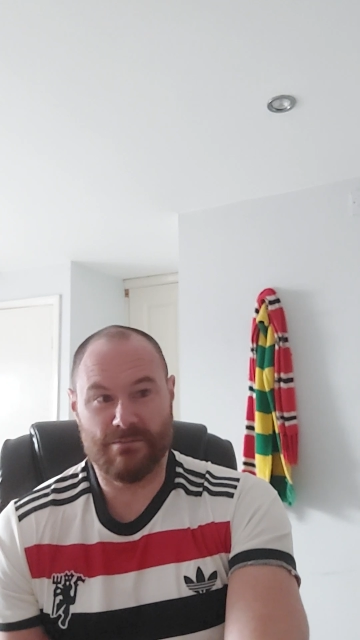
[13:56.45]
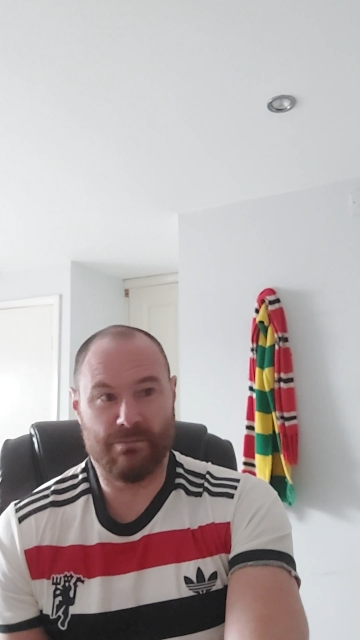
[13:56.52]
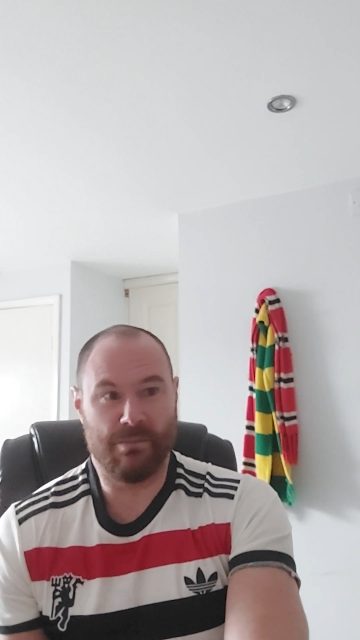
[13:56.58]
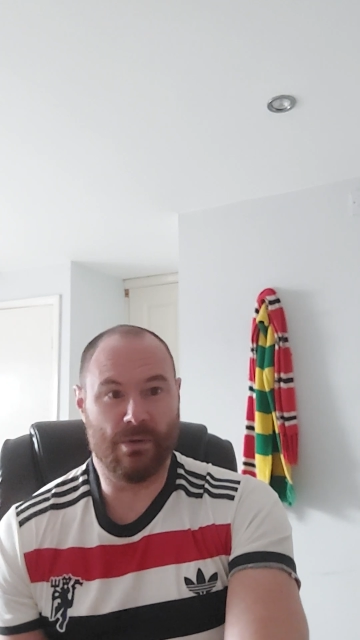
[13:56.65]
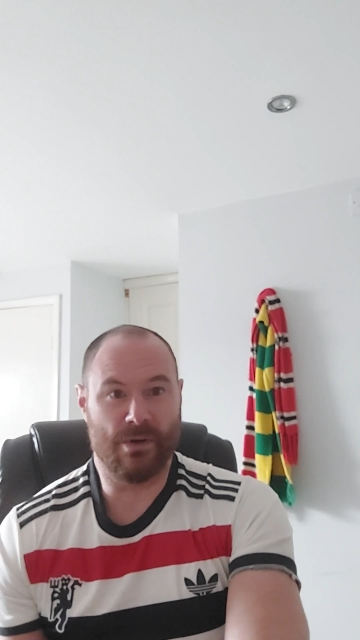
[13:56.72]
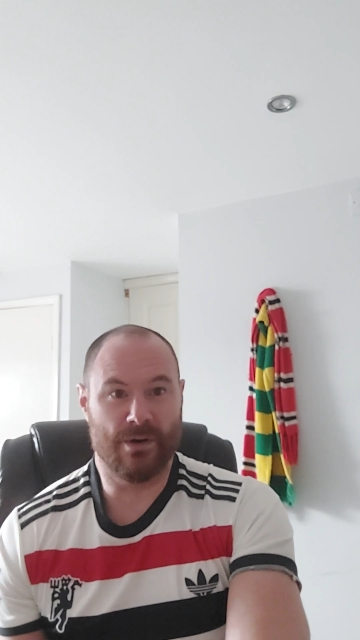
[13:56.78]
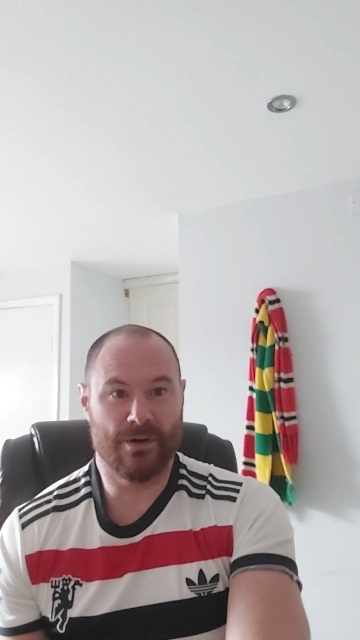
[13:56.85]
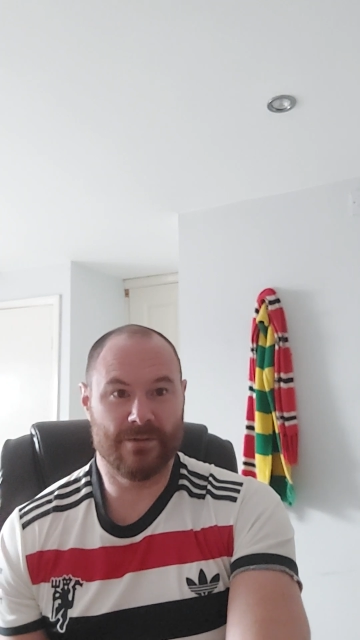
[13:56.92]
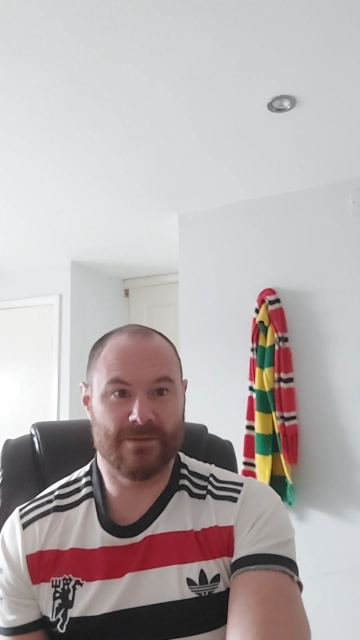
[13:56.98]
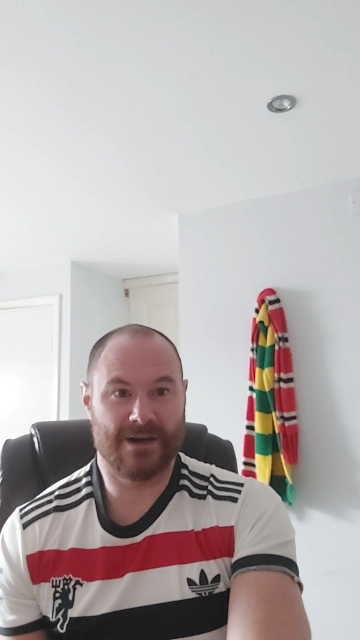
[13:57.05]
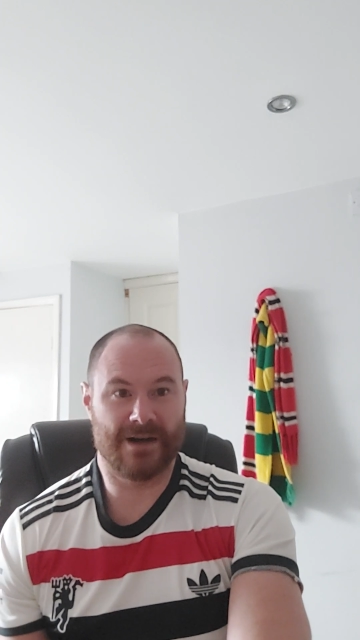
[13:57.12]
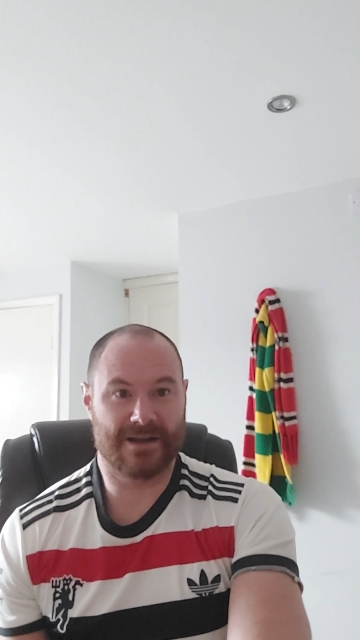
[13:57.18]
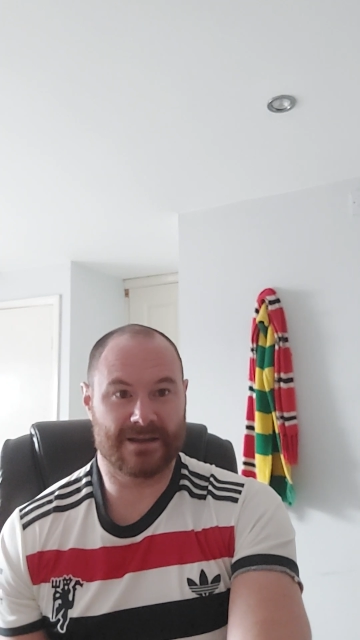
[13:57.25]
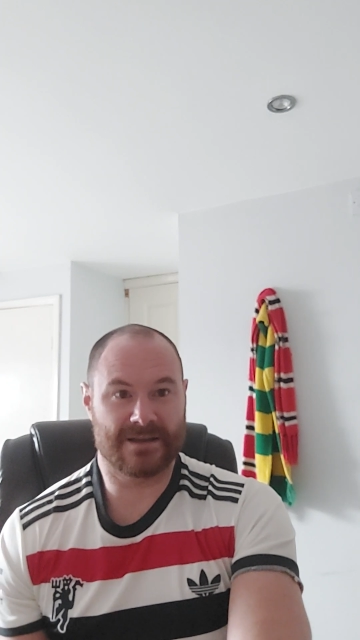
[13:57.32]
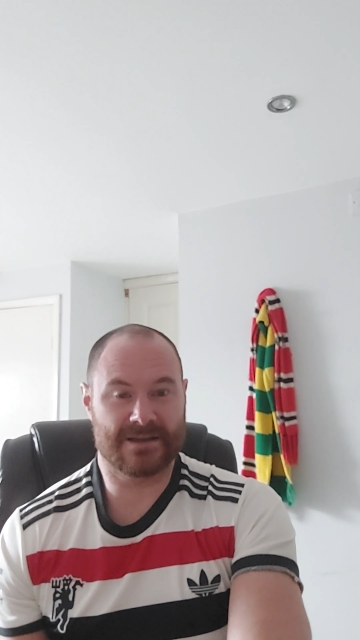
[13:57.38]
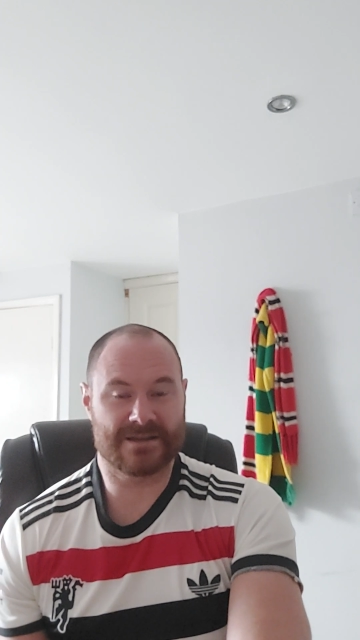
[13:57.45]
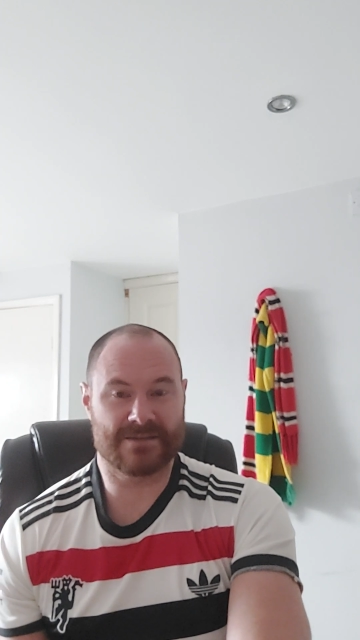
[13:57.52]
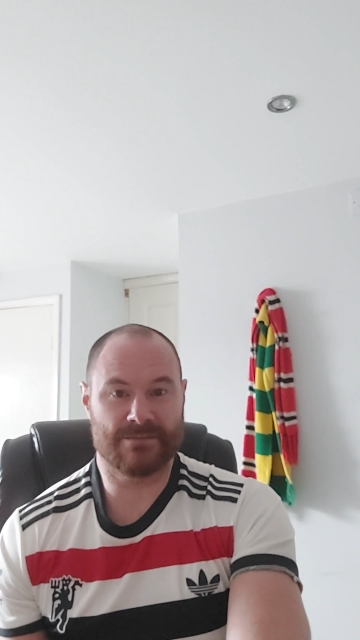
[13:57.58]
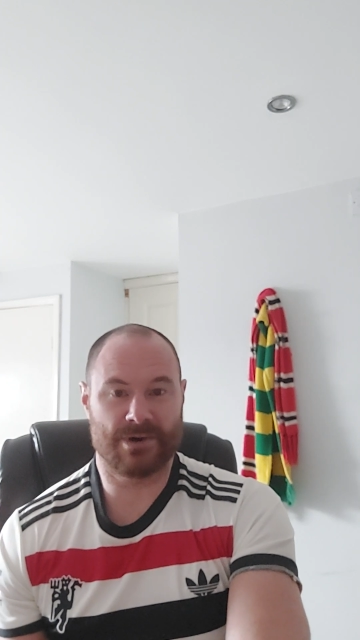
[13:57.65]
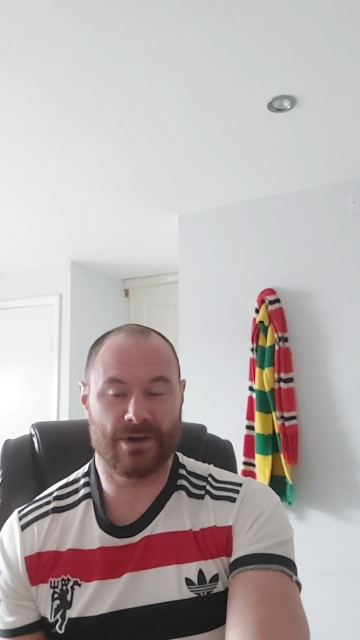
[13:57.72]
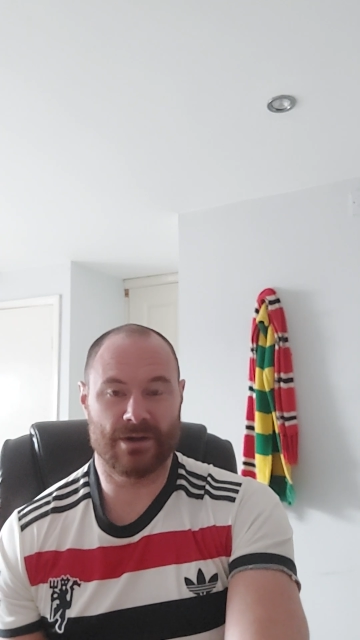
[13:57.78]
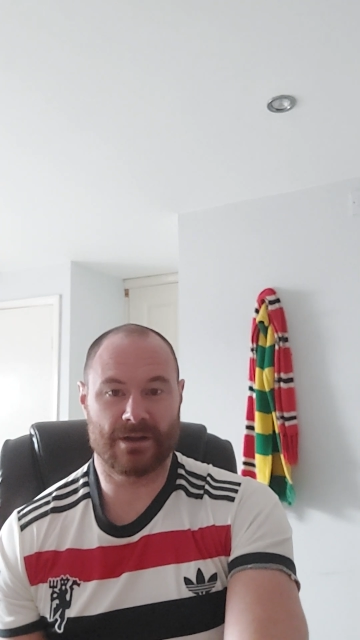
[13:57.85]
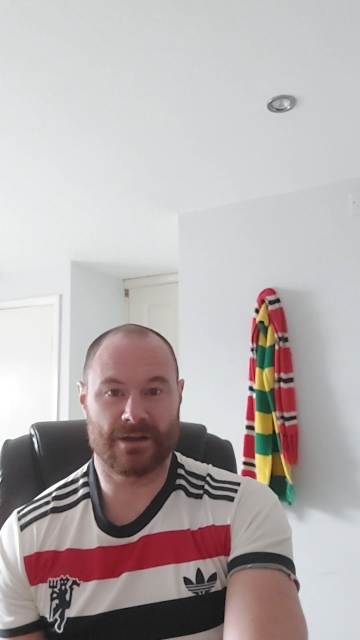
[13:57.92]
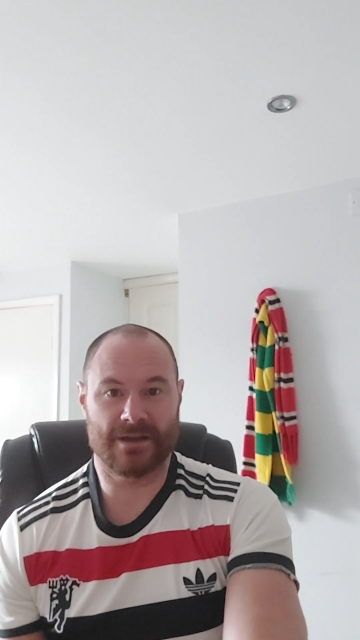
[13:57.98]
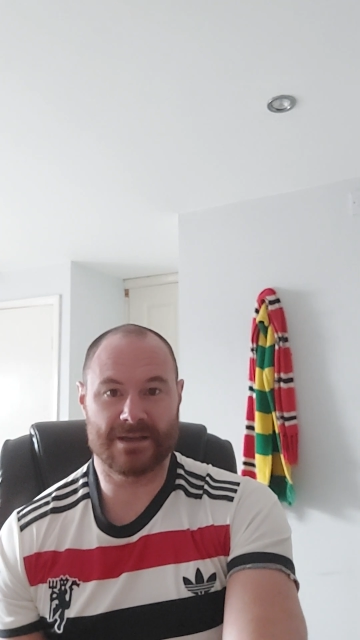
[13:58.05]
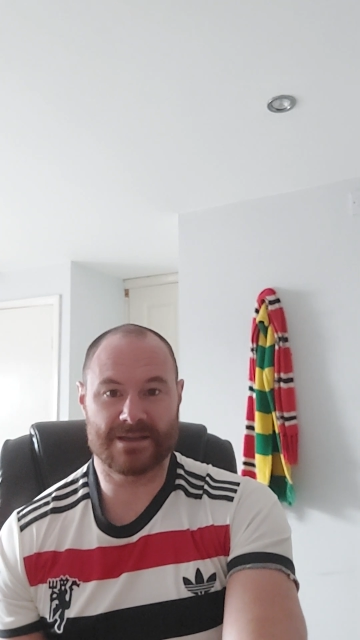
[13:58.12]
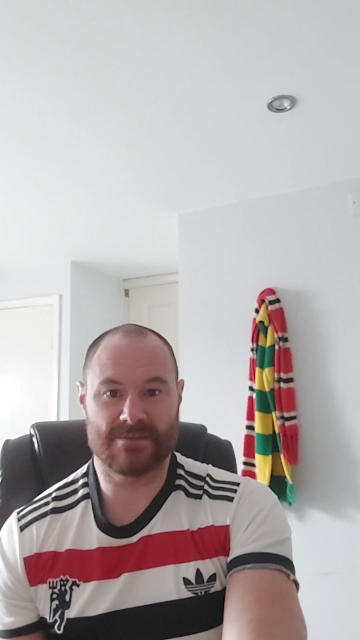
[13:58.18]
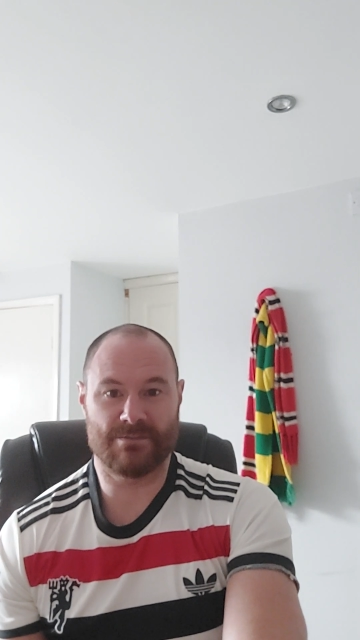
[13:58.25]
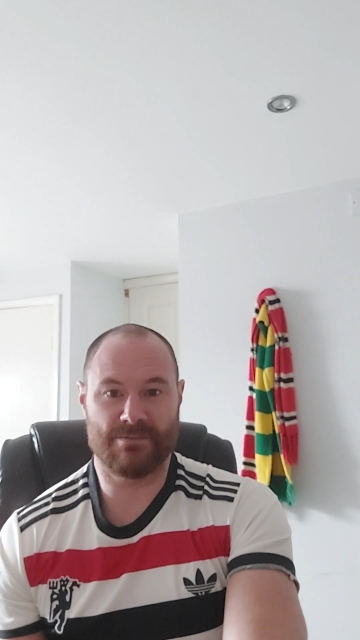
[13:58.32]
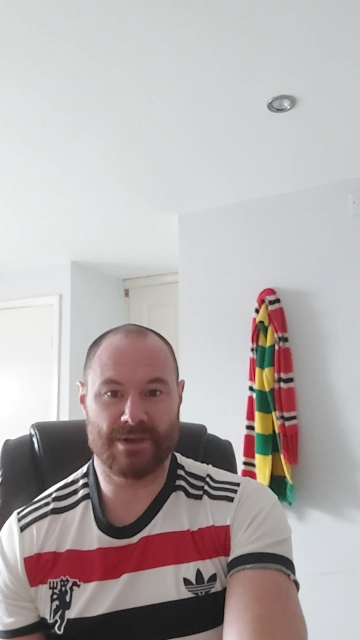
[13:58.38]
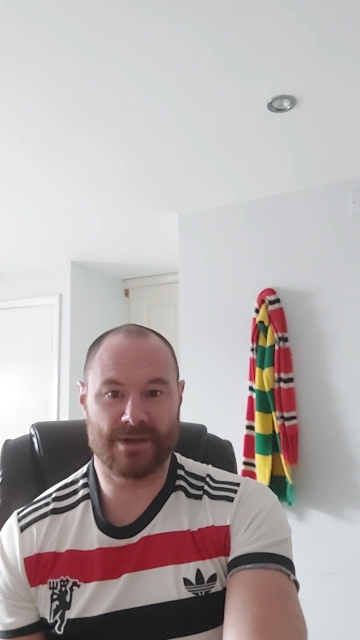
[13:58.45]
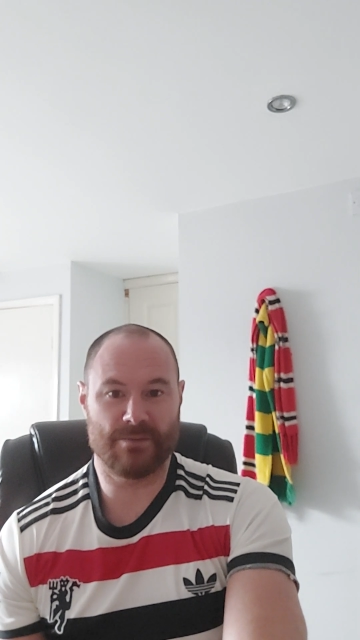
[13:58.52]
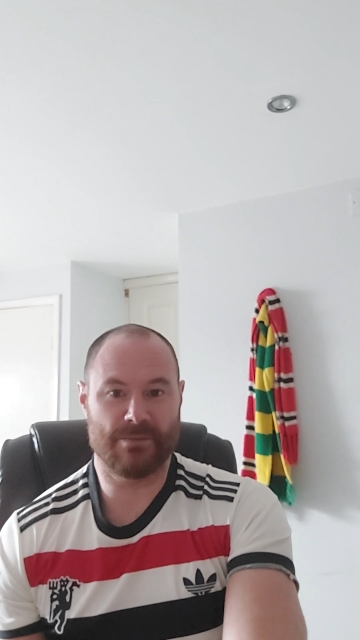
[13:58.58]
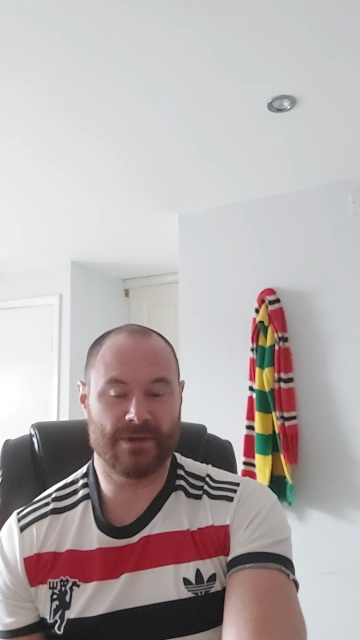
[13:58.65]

but I think symbolically it's a big,